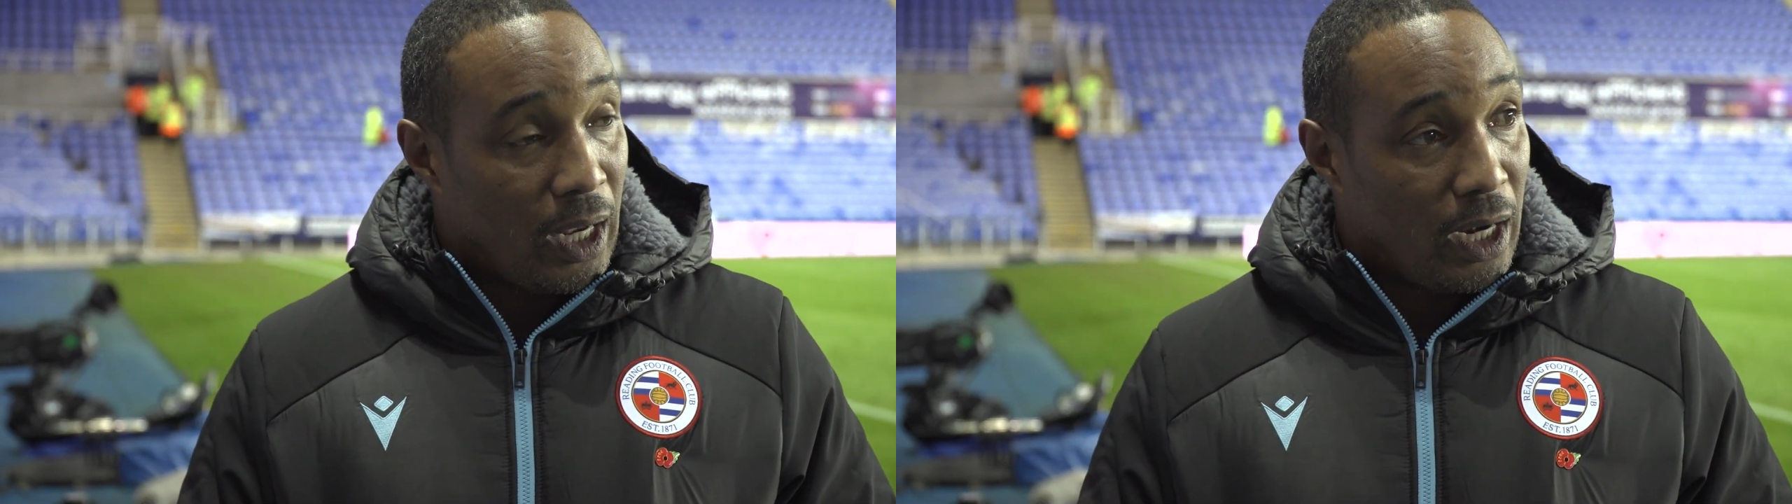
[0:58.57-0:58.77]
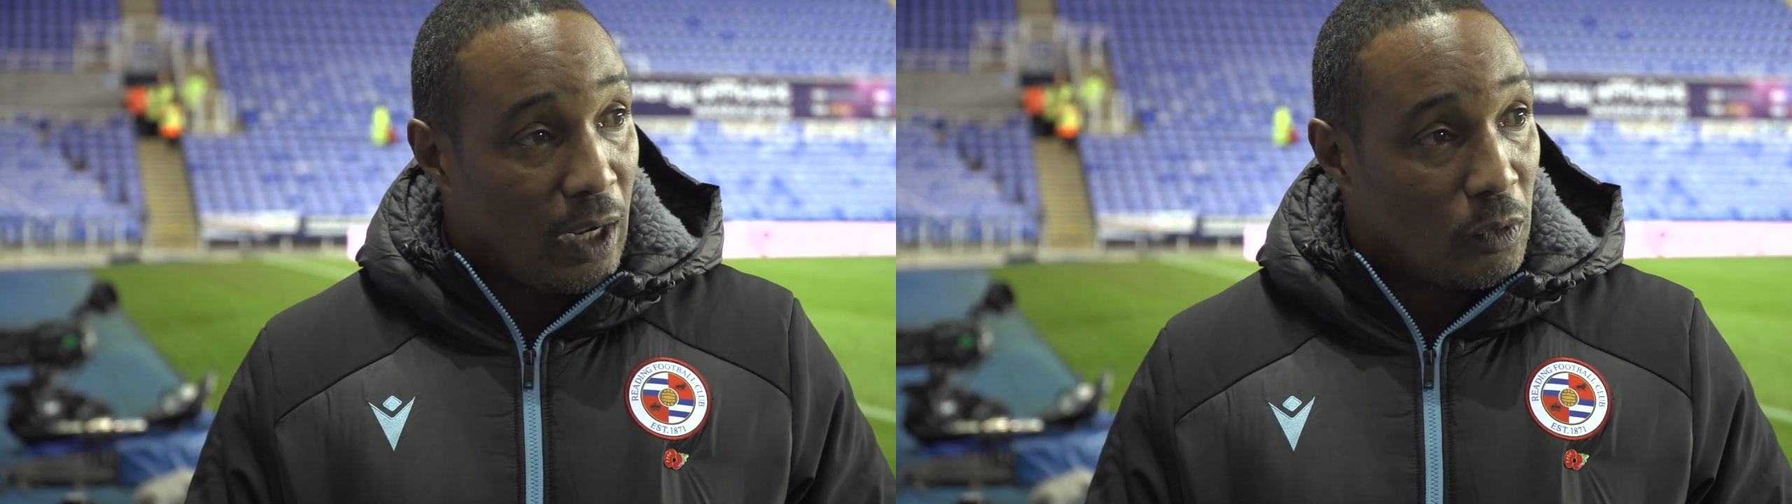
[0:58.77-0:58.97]

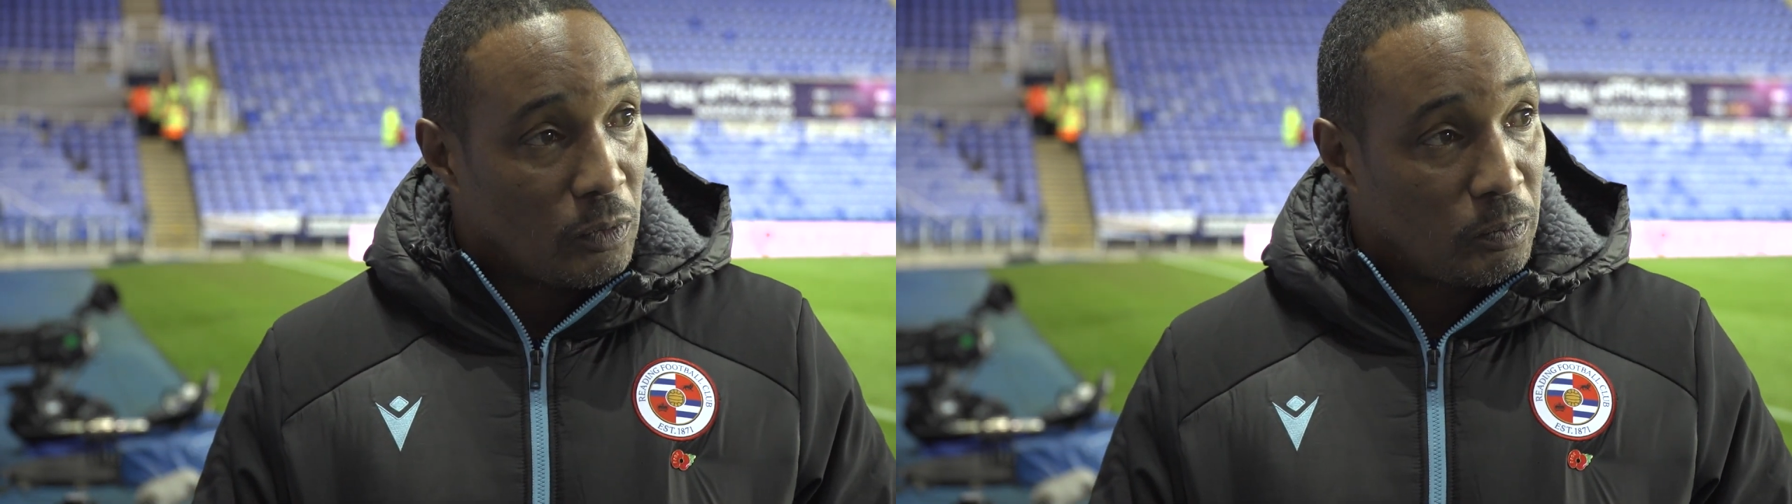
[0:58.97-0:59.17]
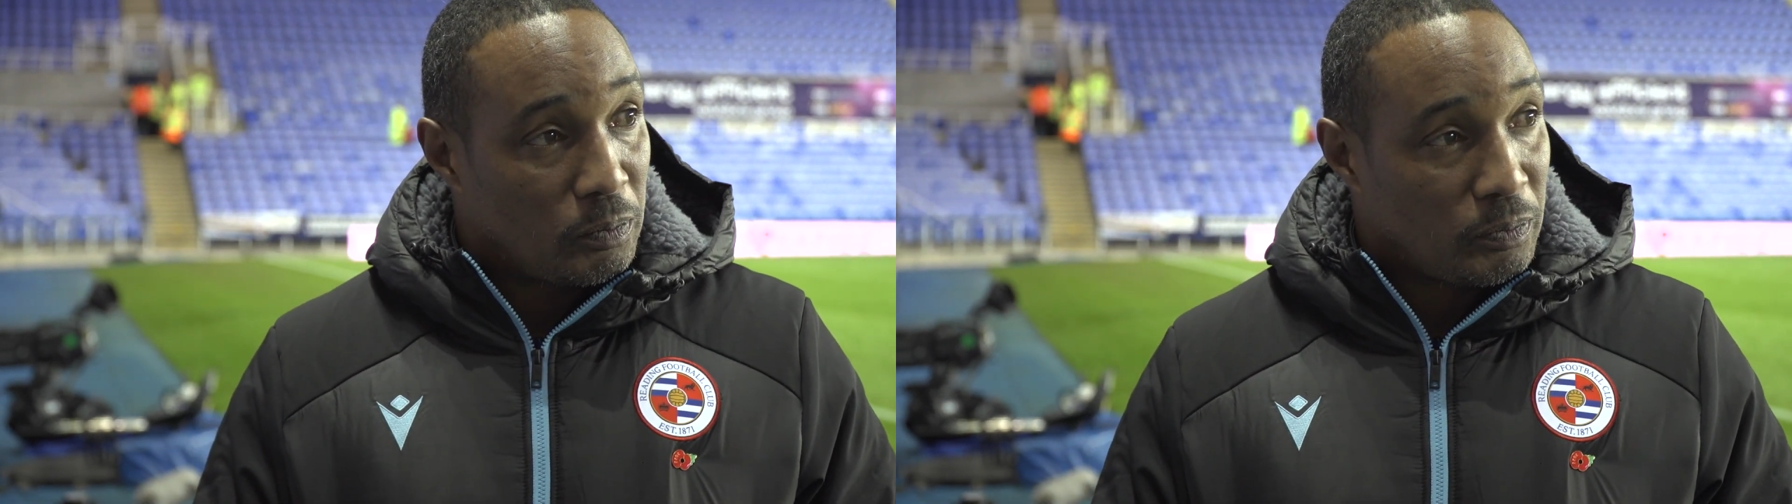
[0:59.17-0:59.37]
you know,
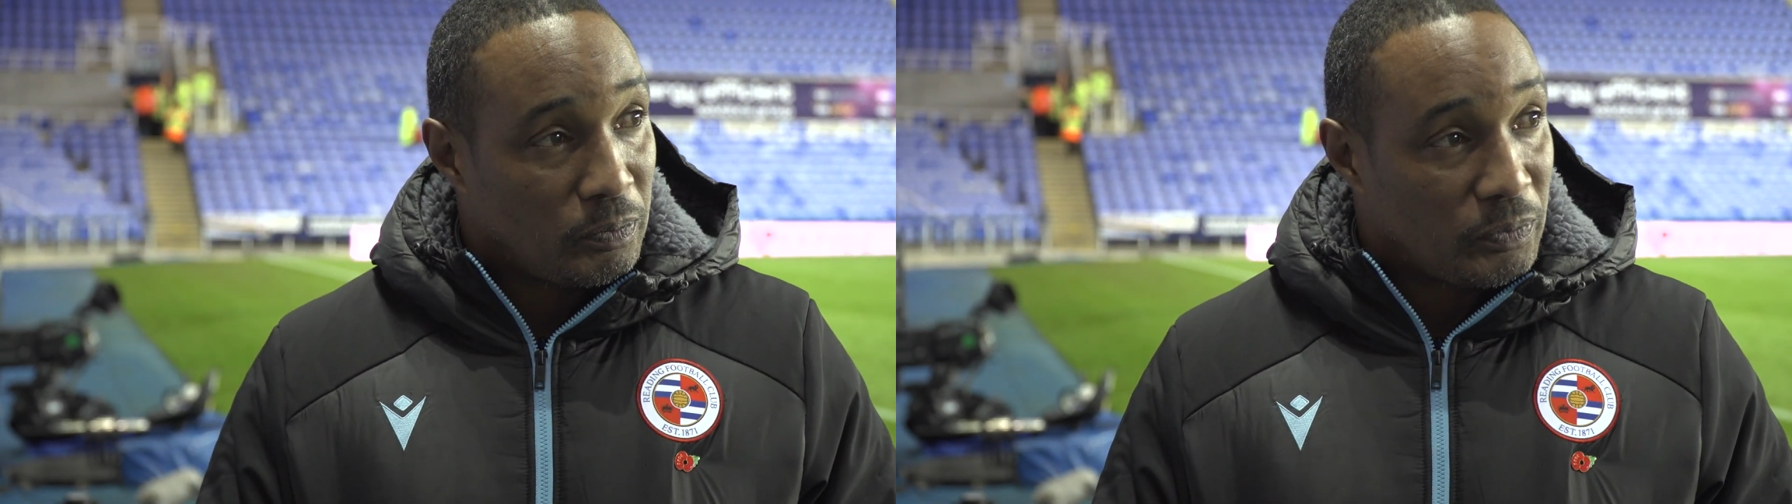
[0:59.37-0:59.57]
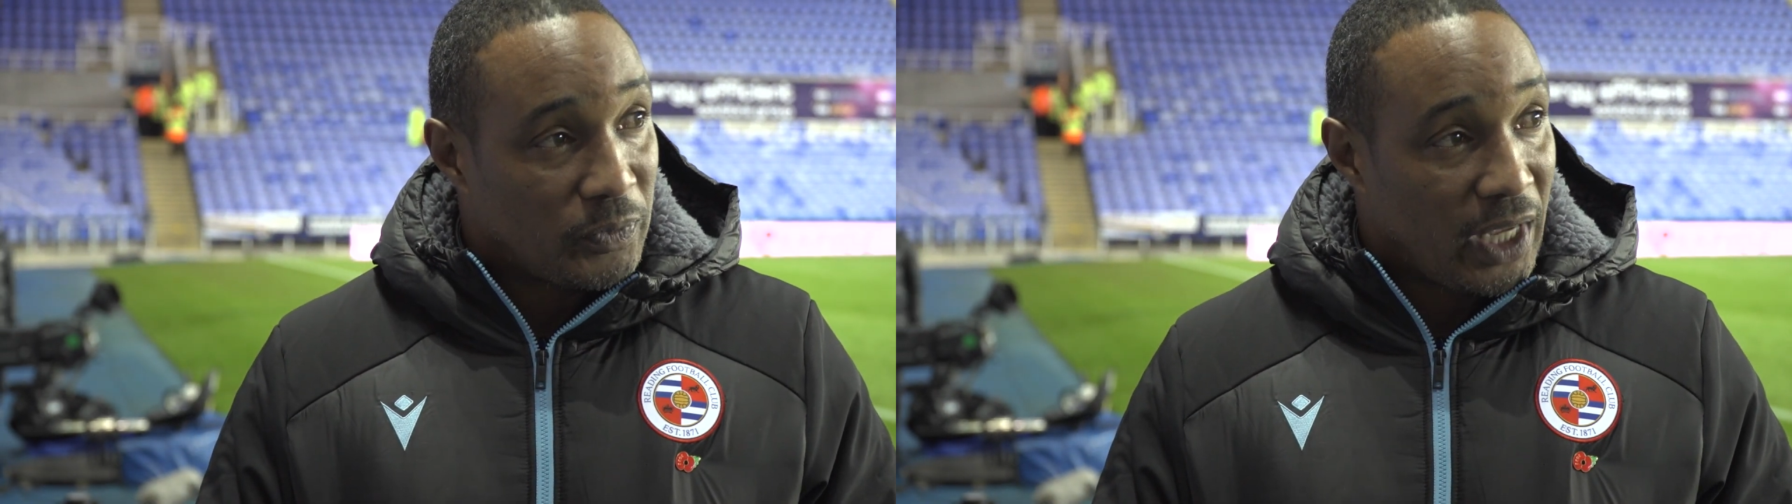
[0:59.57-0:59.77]

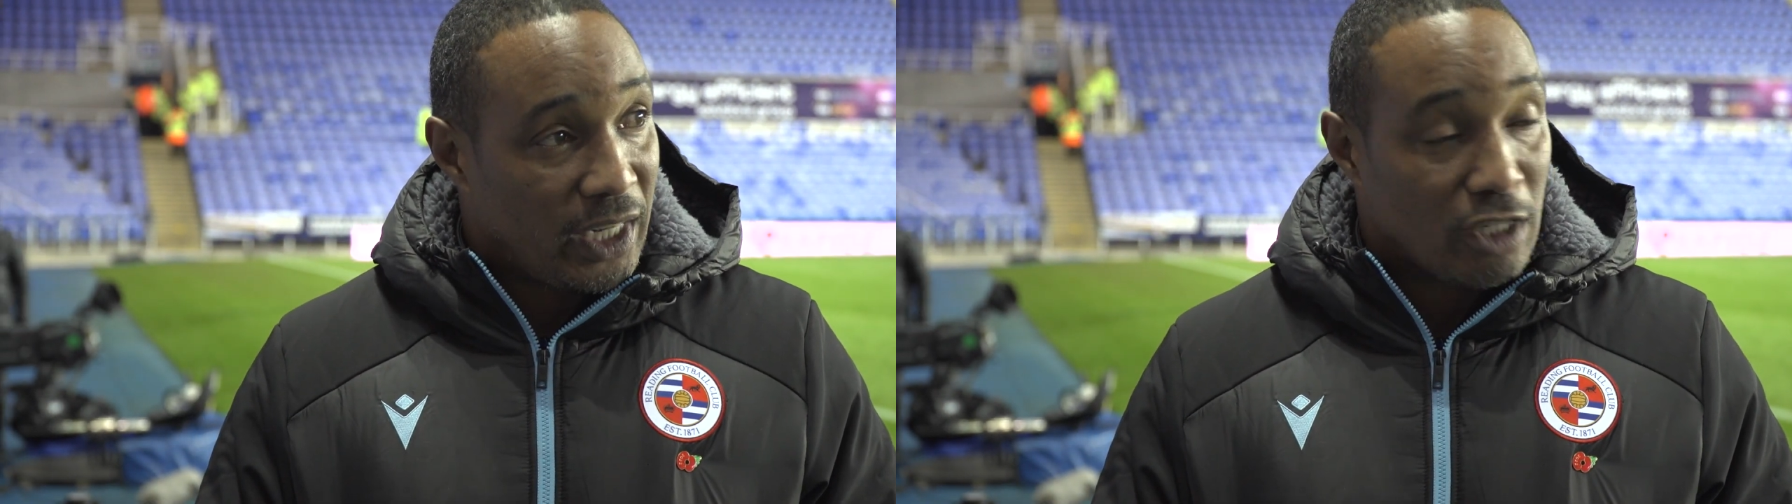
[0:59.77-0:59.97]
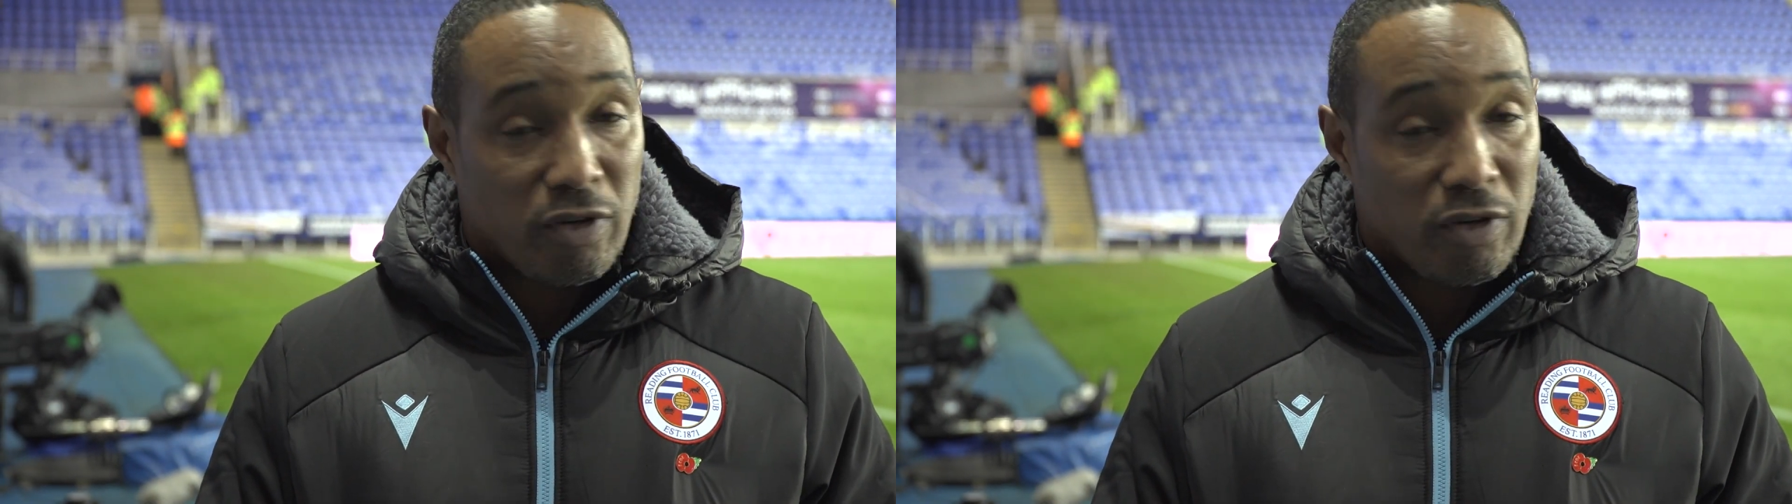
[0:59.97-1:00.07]
get this